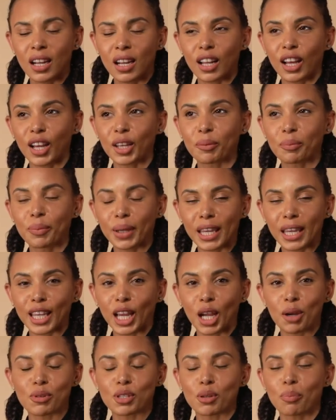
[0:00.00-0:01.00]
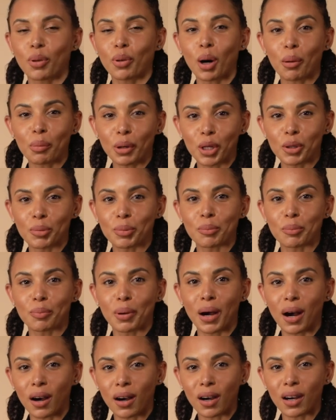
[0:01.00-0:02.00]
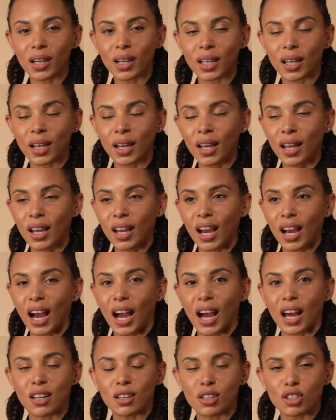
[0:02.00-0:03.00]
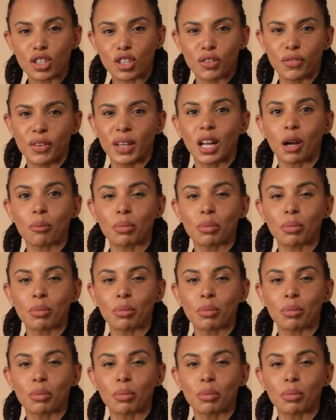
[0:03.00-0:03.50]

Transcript: Like being able to pop open Perk and just feel